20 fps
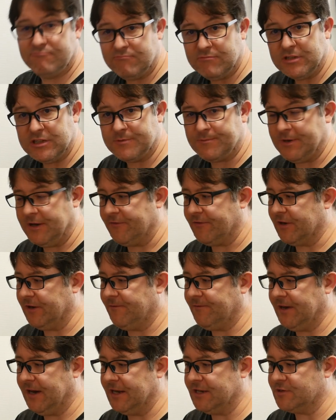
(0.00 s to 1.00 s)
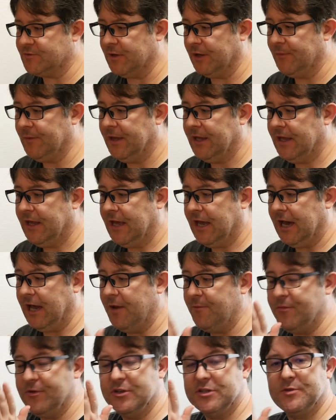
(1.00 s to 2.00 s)
is perfectly fine as well. And the
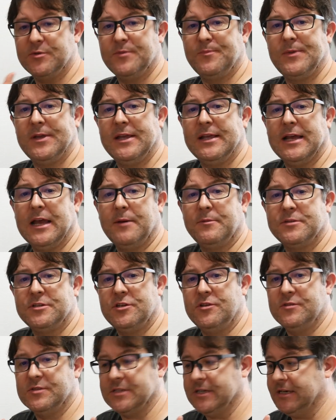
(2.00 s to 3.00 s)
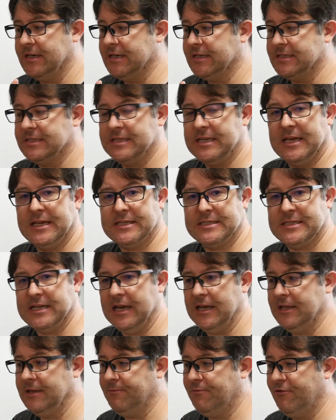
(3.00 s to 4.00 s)
beauty with being able to use Sega
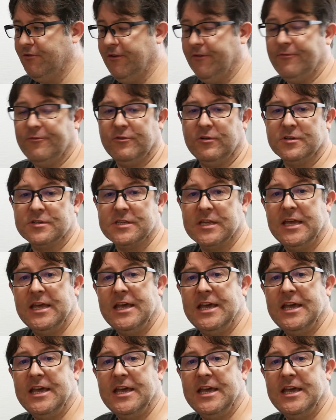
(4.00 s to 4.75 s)
Saturn peripherals